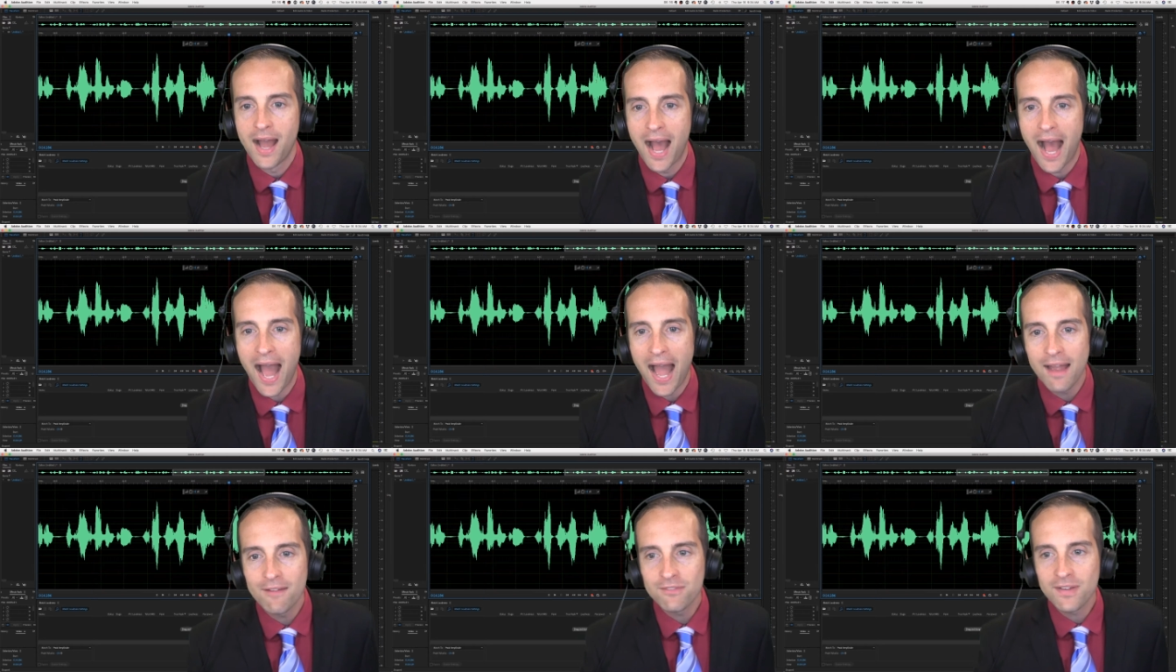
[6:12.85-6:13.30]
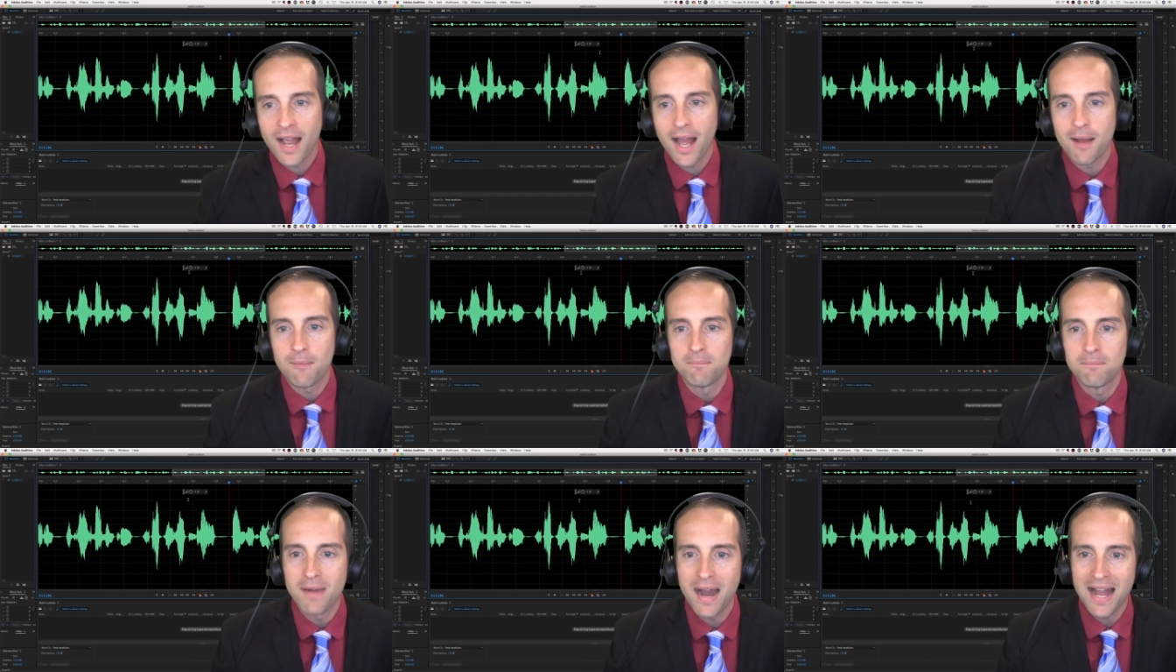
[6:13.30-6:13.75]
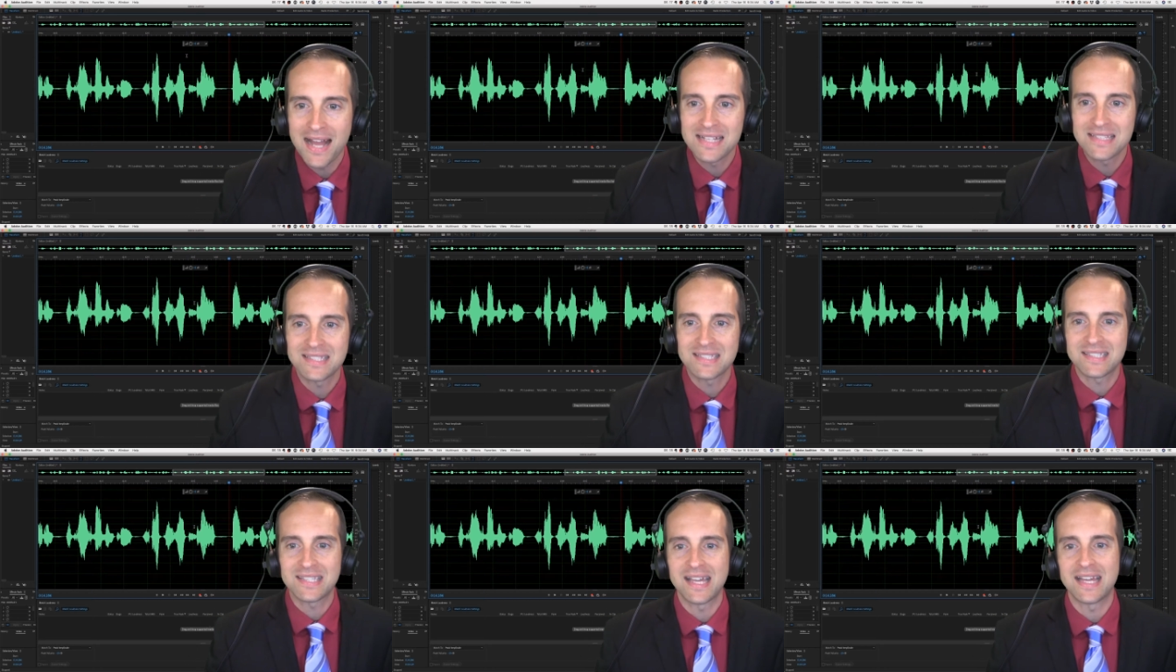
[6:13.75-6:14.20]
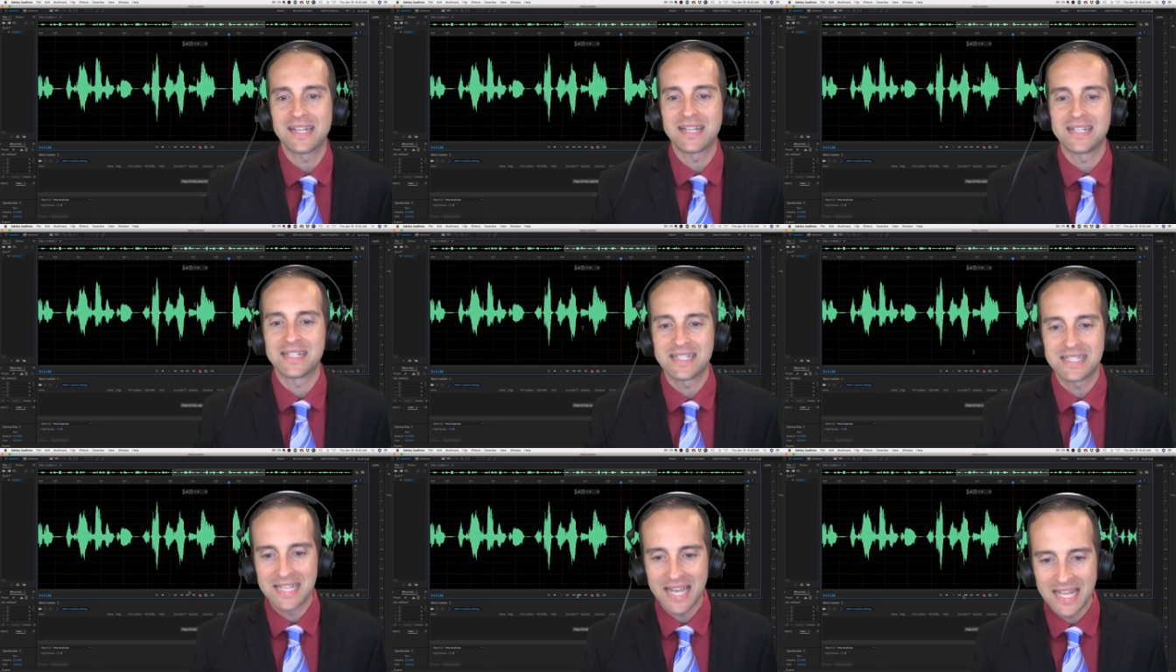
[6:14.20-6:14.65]
I've got mine set
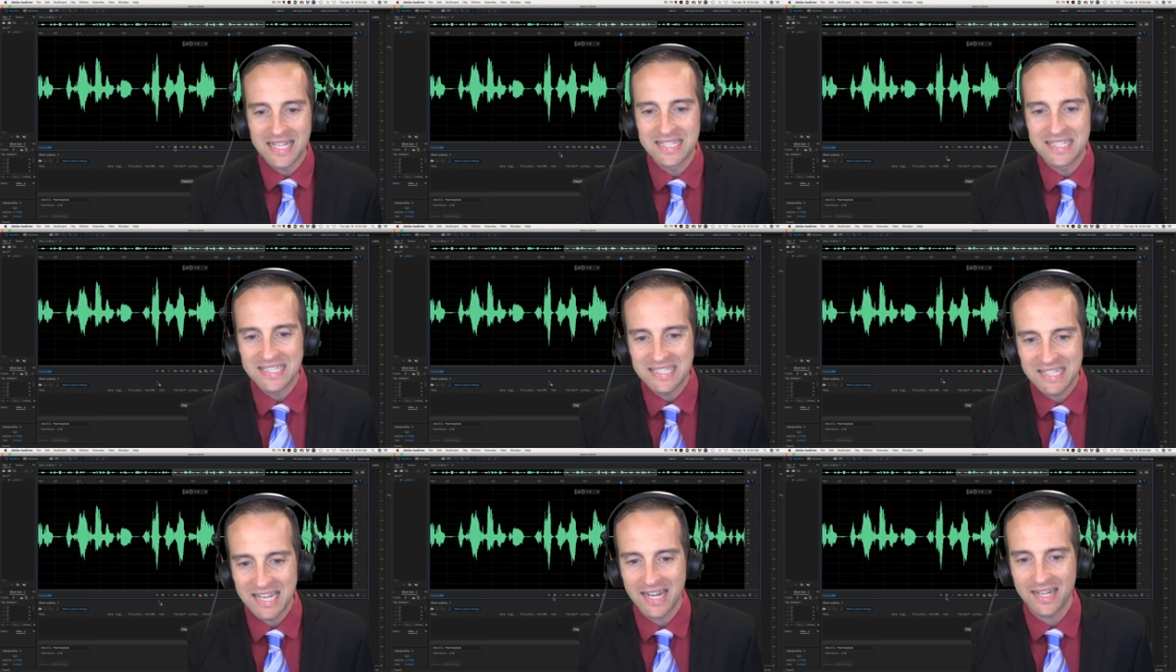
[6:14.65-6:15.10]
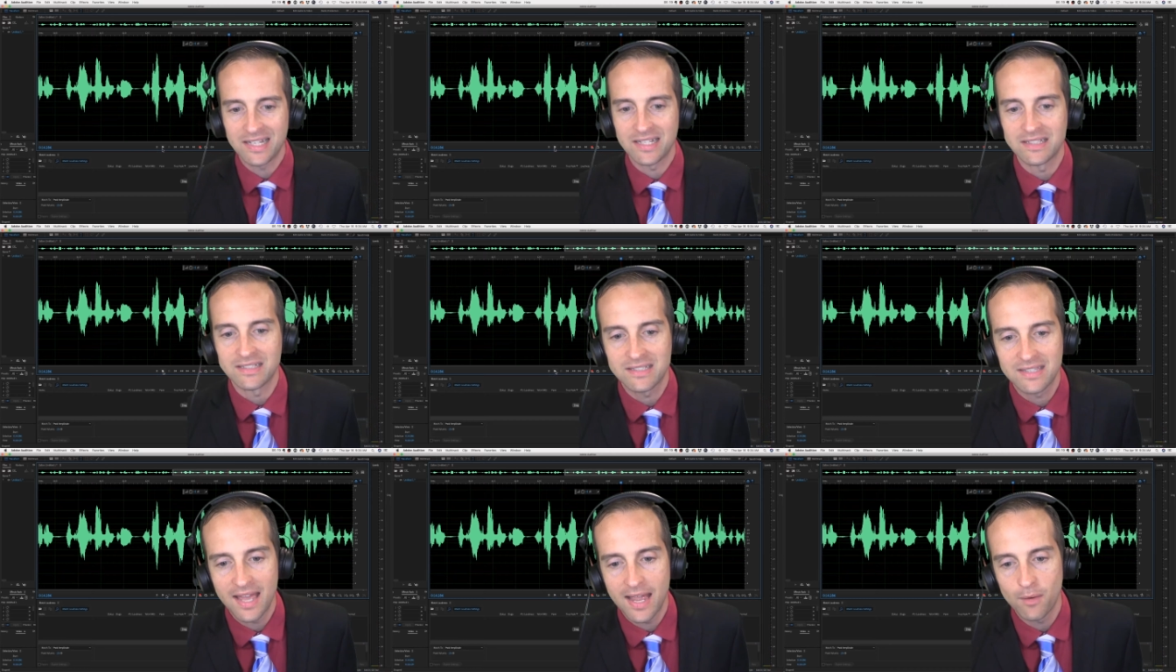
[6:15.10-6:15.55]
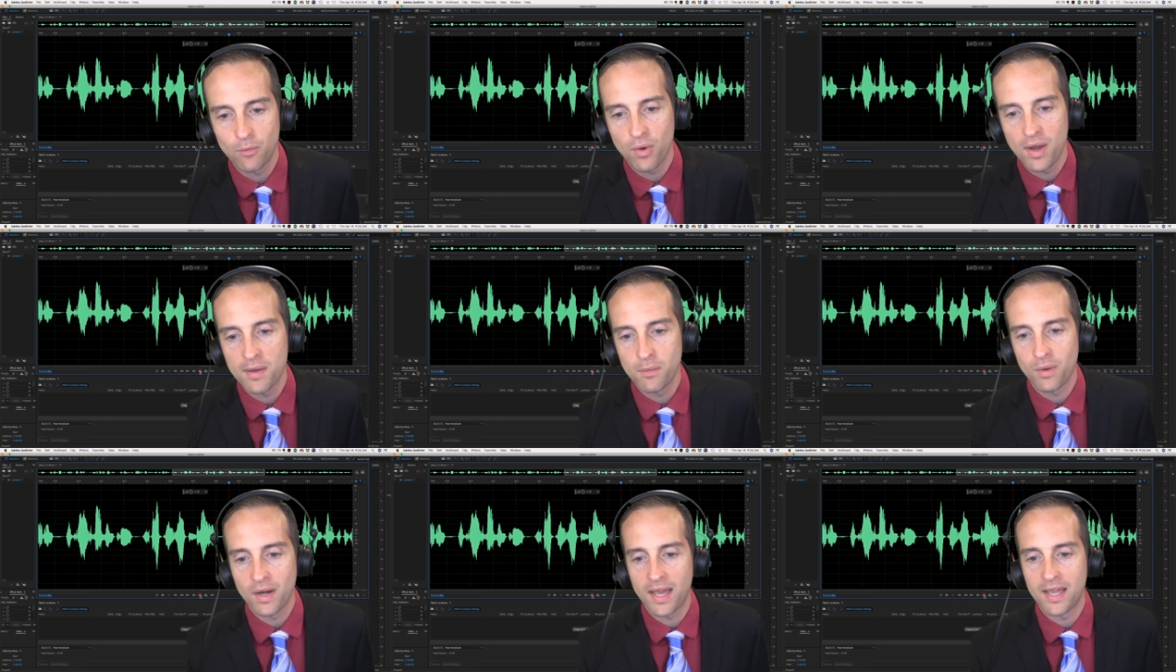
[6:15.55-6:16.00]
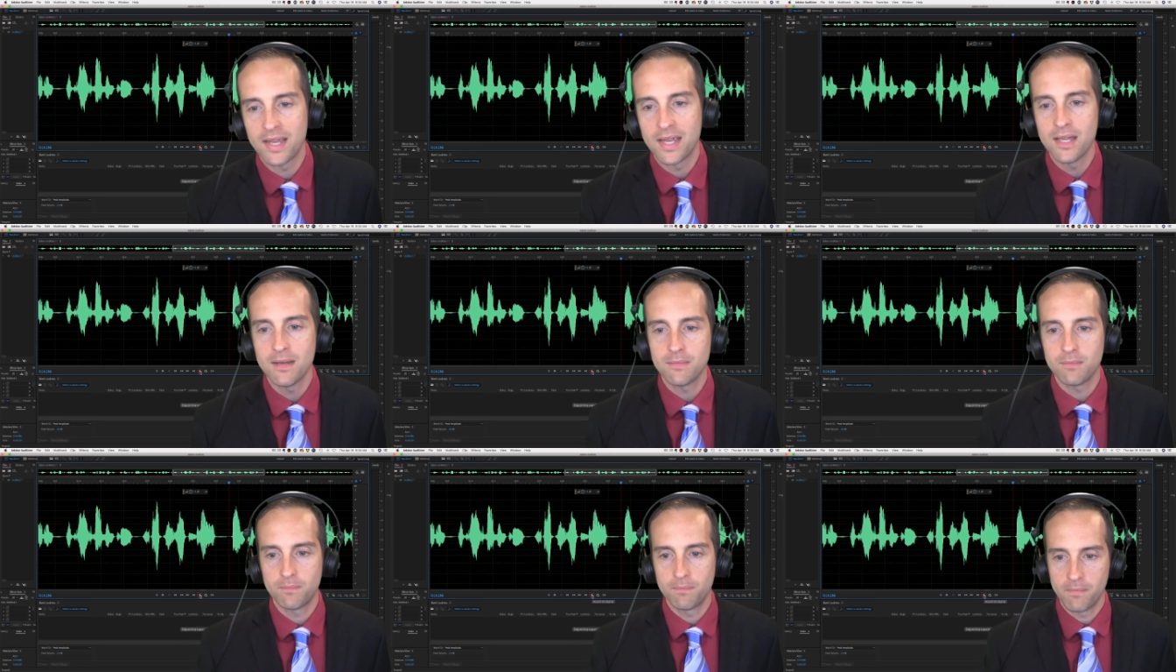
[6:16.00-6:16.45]
at 10 seconds. That way when I
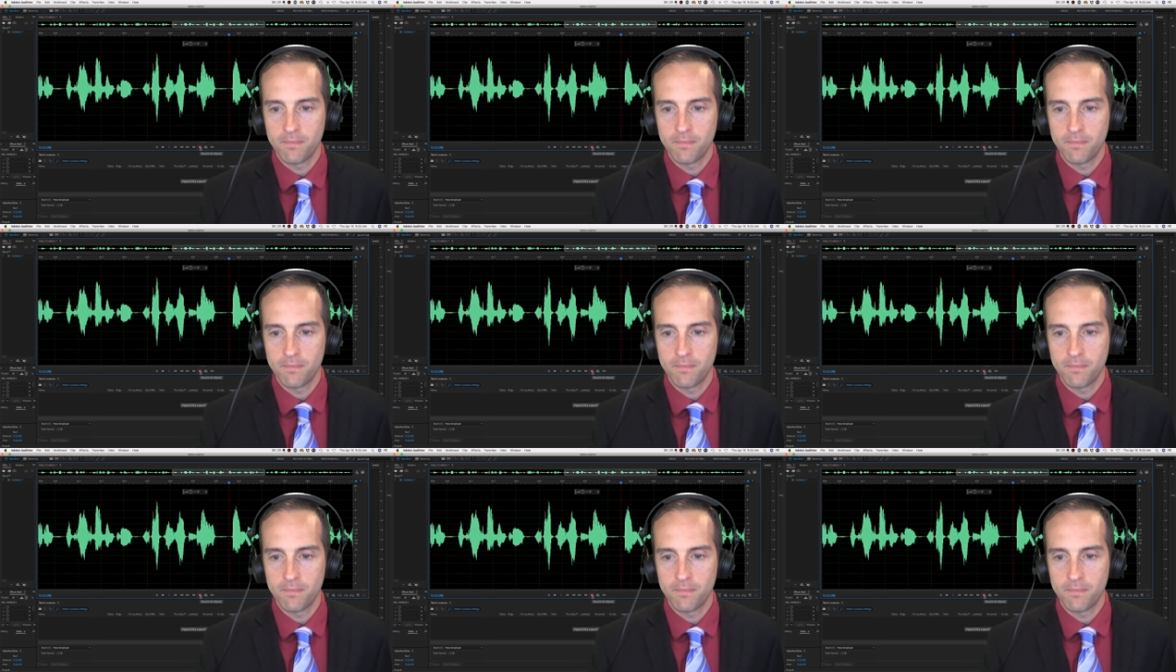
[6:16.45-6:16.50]
hit